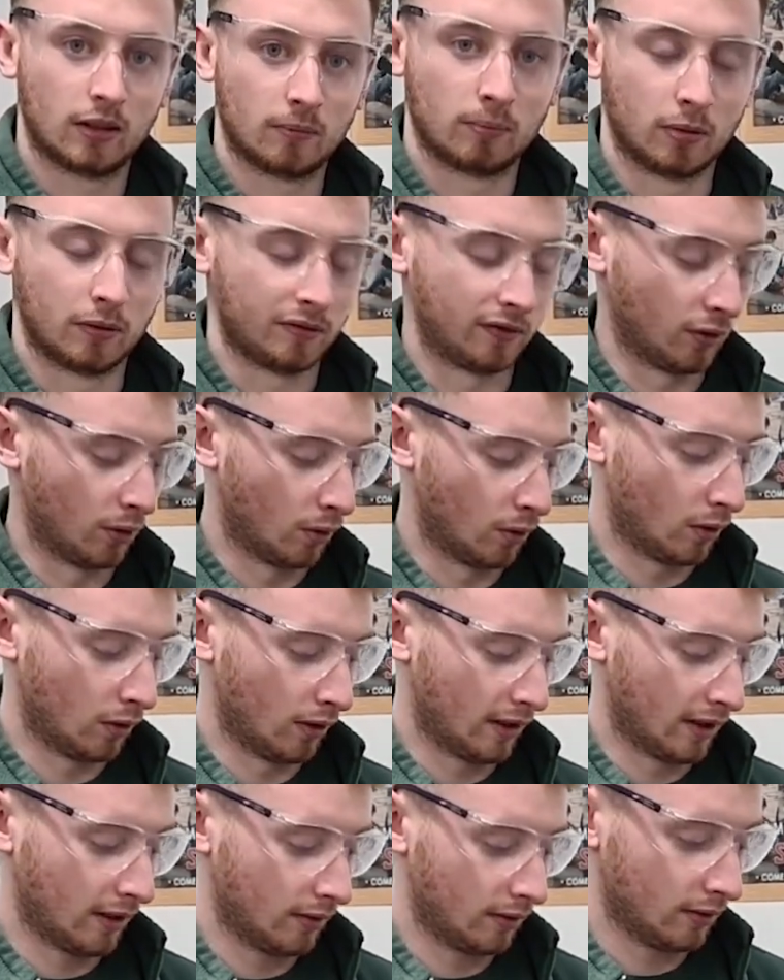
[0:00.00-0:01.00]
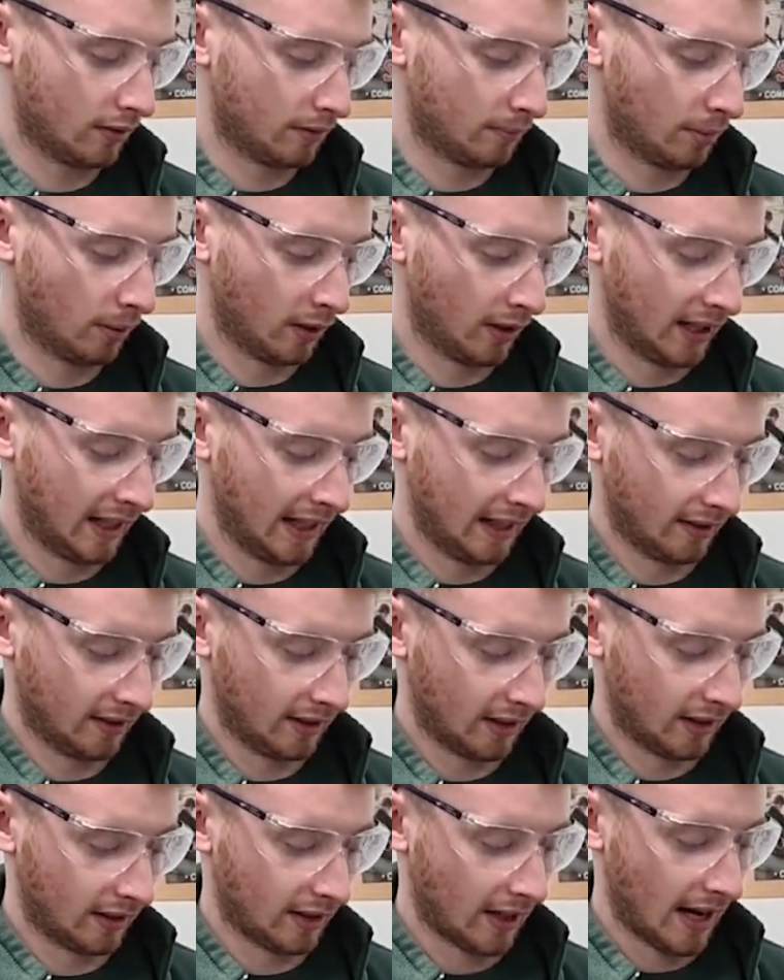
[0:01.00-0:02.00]
before putting it into
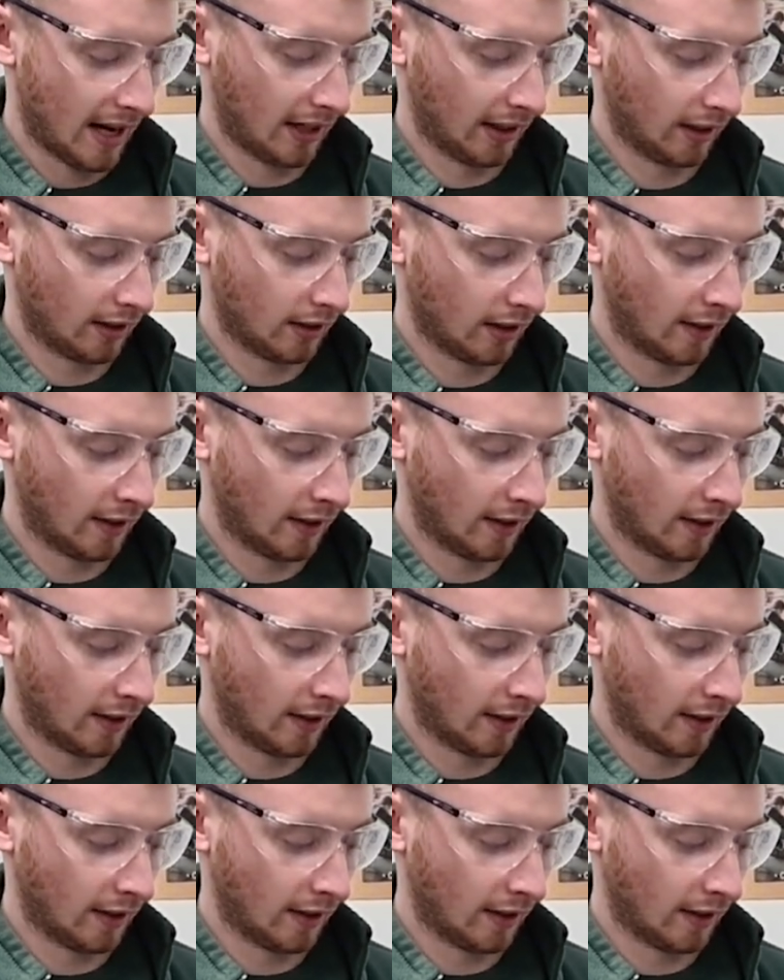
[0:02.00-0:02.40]
the tank,